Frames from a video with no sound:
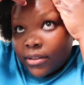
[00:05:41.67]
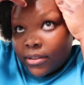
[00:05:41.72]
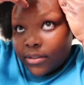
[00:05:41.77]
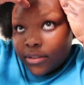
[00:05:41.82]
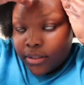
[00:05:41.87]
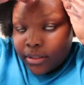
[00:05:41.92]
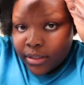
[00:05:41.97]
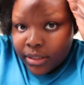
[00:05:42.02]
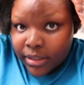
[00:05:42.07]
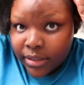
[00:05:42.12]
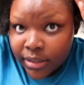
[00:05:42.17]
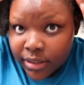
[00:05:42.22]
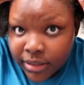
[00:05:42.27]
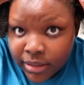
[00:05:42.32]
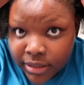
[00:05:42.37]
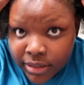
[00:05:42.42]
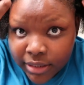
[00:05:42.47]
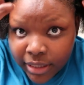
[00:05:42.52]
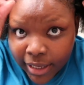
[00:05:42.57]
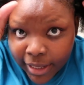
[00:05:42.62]
So this is
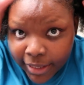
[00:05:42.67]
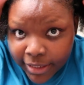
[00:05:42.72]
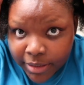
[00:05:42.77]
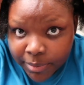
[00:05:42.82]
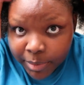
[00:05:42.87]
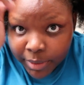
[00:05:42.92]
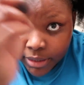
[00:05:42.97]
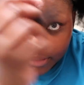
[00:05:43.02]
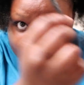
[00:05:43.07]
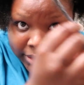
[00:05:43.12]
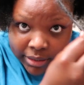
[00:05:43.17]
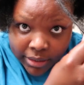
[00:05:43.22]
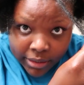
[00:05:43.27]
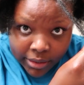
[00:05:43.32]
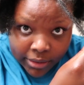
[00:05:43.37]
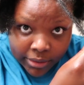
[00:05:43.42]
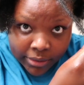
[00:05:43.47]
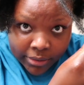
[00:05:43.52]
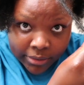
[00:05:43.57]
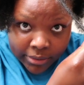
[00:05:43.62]
the size piece
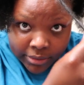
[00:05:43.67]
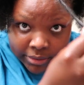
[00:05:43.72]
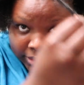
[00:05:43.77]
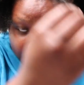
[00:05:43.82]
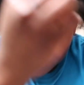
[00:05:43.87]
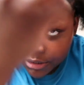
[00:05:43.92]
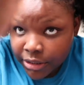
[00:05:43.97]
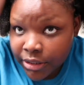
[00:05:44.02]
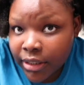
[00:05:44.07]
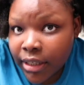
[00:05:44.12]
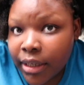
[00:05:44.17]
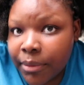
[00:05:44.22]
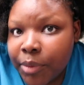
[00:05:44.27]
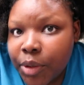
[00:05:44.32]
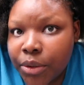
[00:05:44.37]
section I'm